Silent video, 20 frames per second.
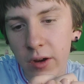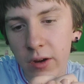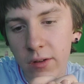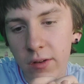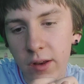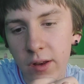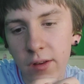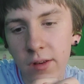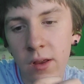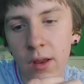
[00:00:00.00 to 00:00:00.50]
It
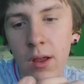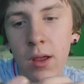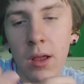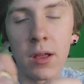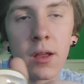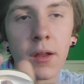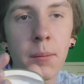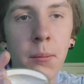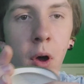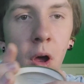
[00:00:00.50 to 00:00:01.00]
says
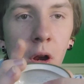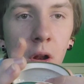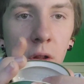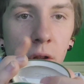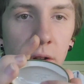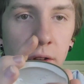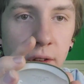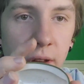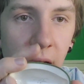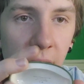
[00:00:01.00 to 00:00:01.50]
model
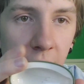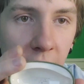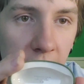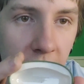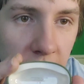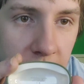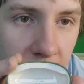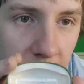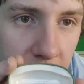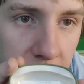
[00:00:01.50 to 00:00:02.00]

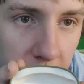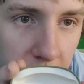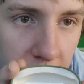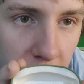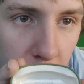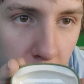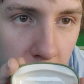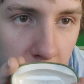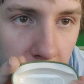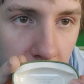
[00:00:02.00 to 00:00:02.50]
Sanag
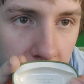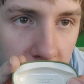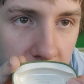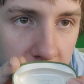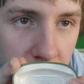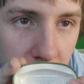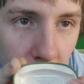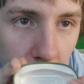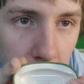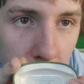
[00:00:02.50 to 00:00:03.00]
Z51s
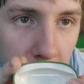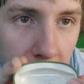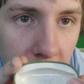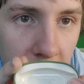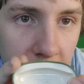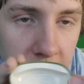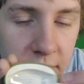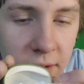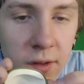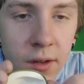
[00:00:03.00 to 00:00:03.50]
Pro
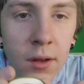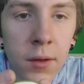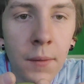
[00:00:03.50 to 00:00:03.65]
Max.